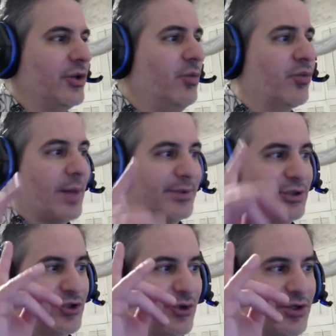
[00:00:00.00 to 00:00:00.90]
You probably
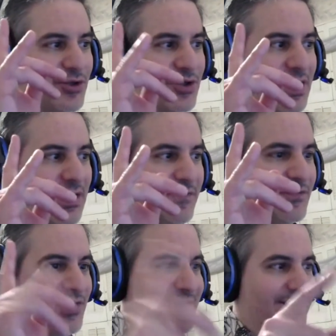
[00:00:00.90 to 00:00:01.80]
enjoyed yourself
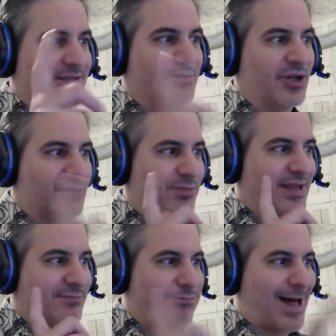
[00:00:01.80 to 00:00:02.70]
just as much
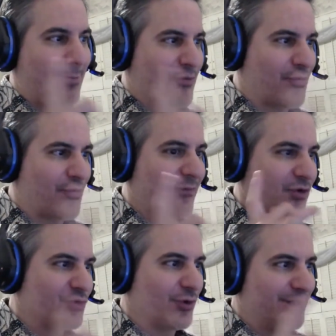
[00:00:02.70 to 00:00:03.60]
as Bob Kraft
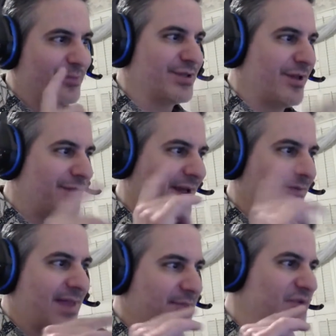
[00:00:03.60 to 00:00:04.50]
enjoyed himself
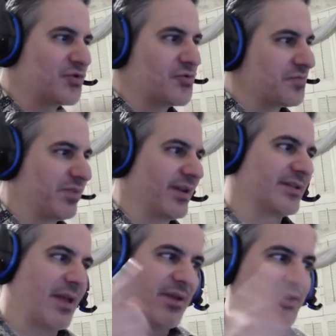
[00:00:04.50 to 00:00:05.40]
at that masseuse
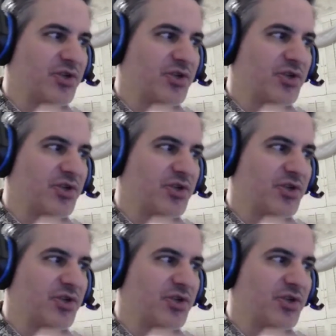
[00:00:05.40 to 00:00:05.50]
place, I bet.